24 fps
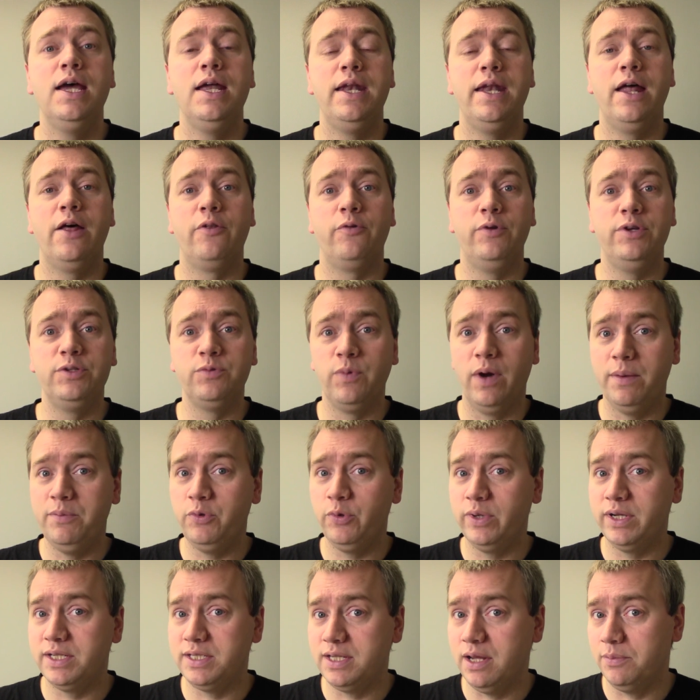Now the reason why I'm
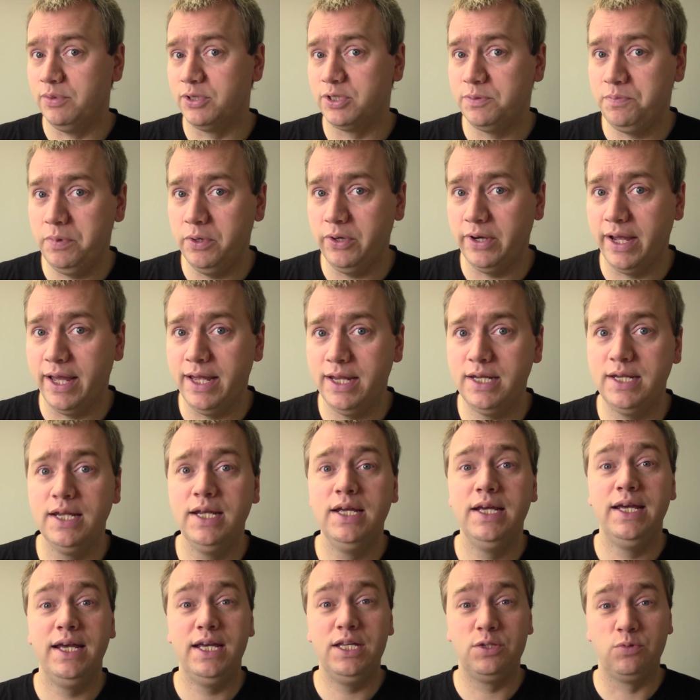doing a double Spearhead
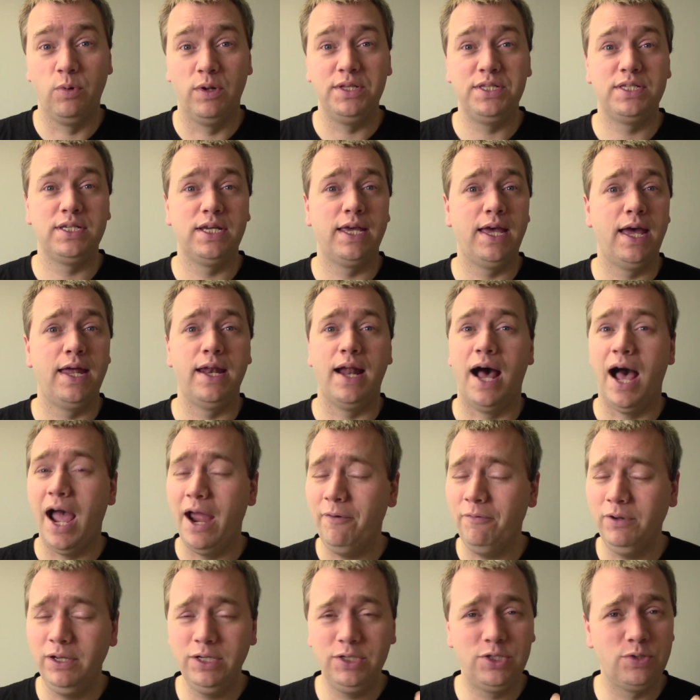is, once again, I
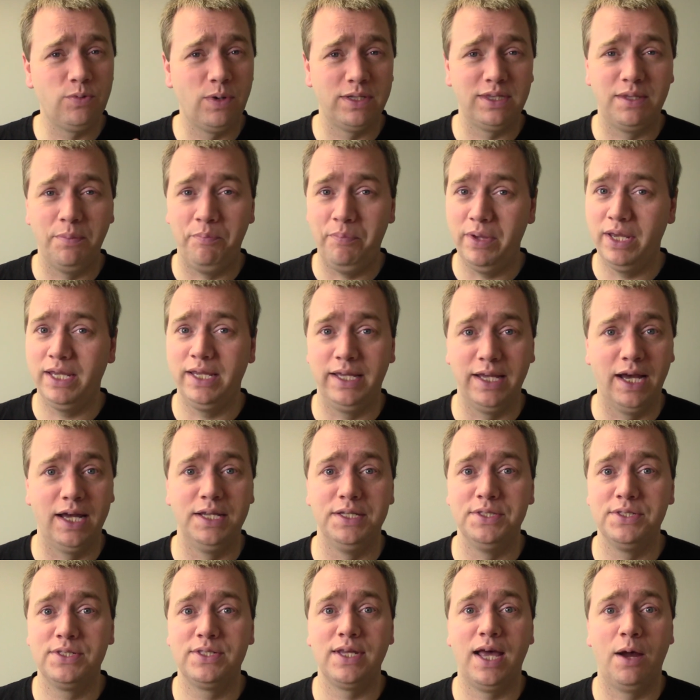really just want the big
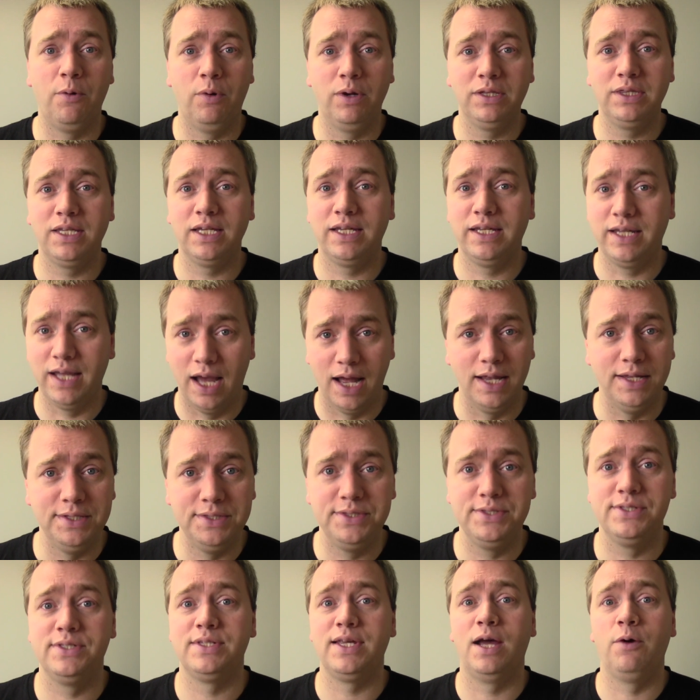guns. I want the
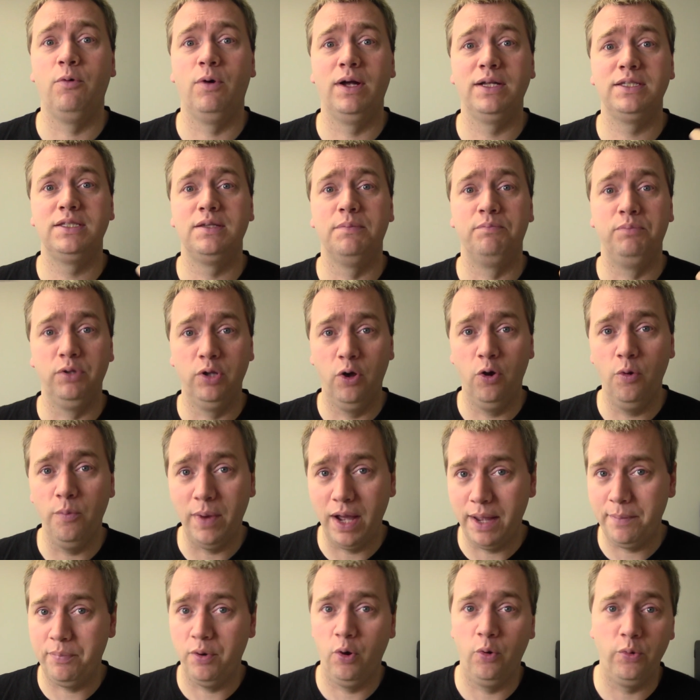guns. I want to blow
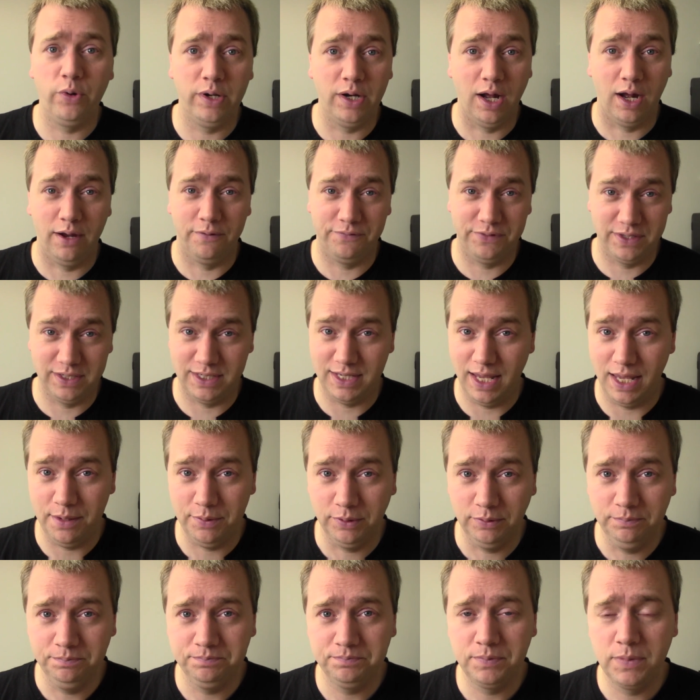my opponent off the
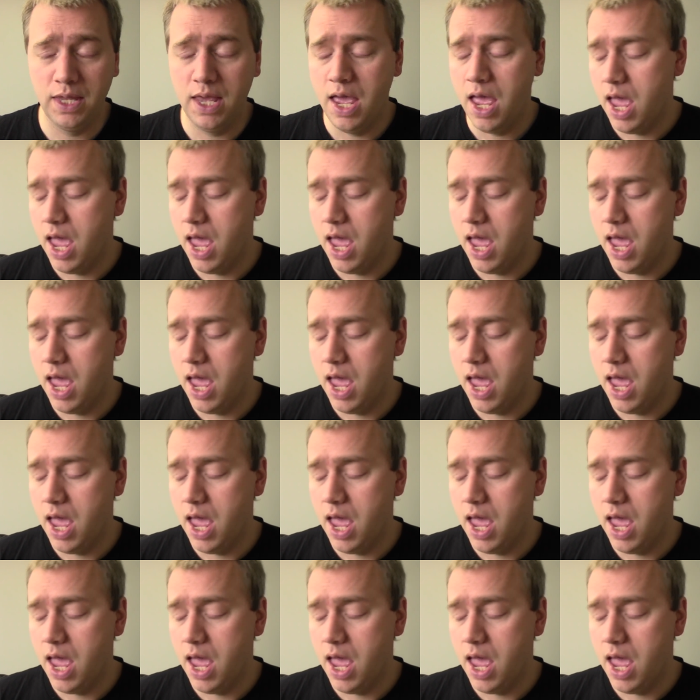table.